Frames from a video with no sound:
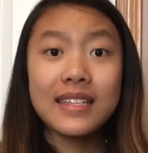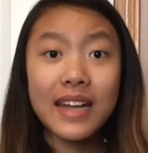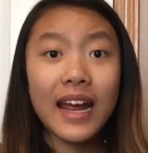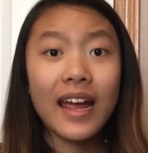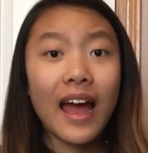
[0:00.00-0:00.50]

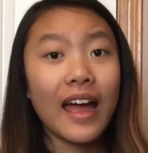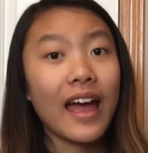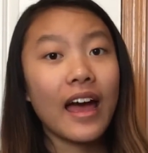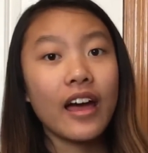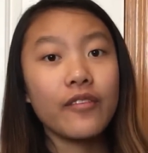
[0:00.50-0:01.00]
Today I
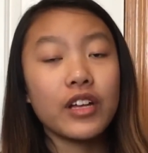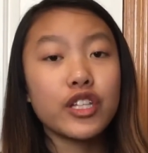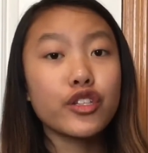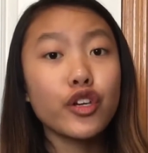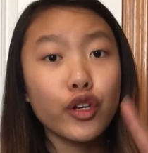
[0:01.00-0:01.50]
have
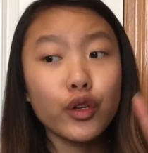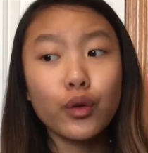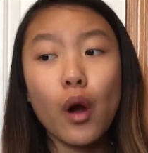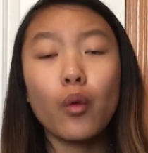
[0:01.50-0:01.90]
two